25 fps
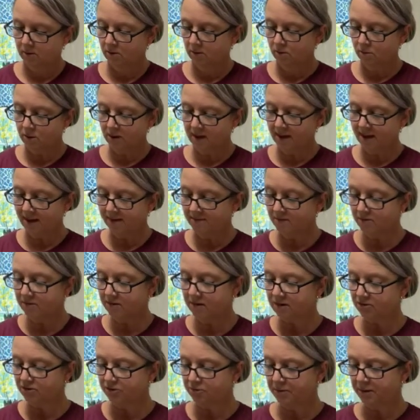We have a
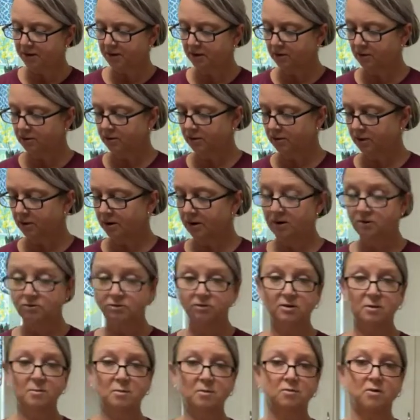veggie peeler, and I know
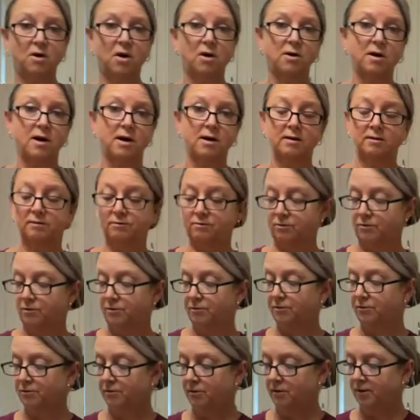some of y'all got it for
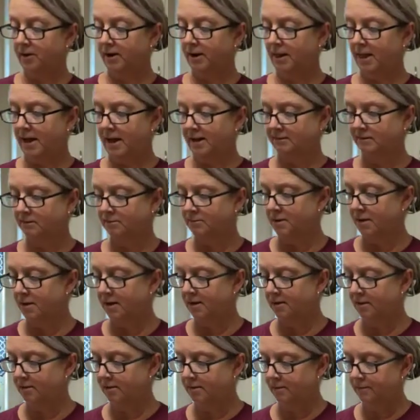free last
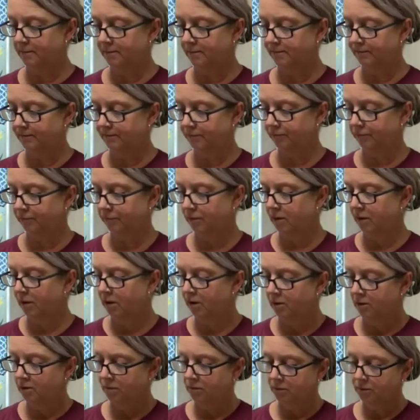night
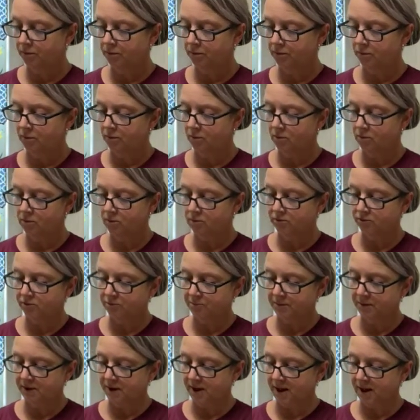with your orders,
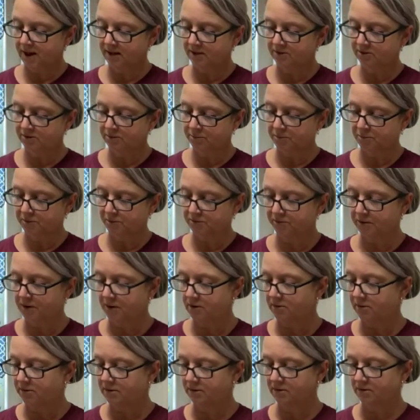but I just
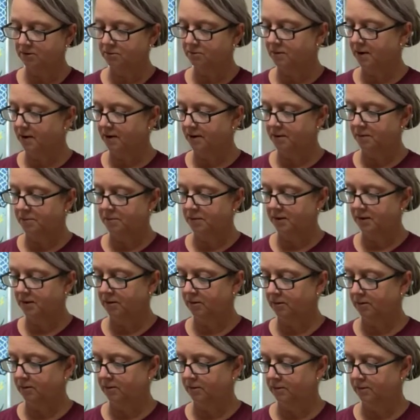prefer this serrated
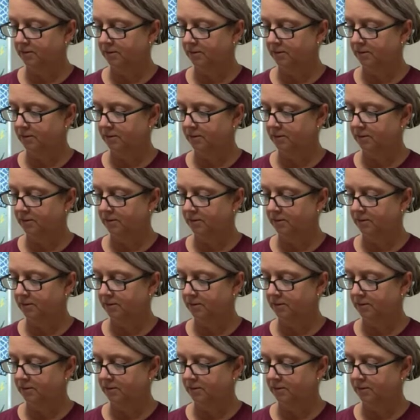peeler.